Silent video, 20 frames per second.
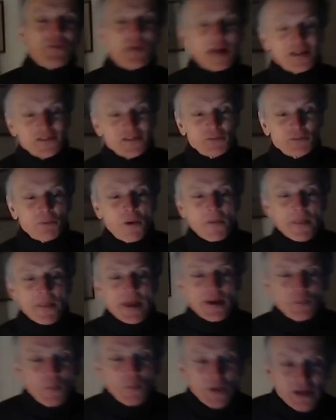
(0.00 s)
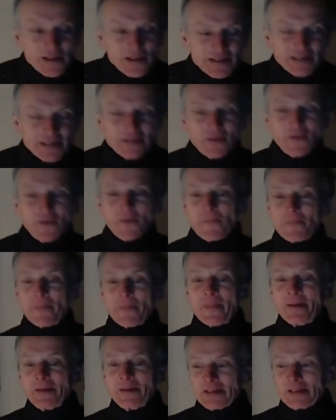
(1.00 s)
that is what they're working on.
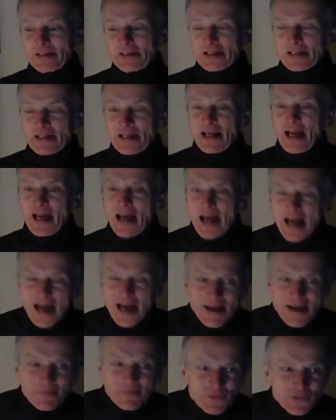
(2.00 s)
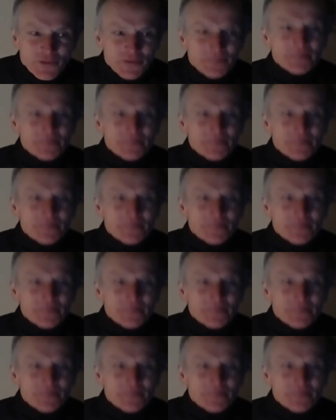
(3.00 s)
And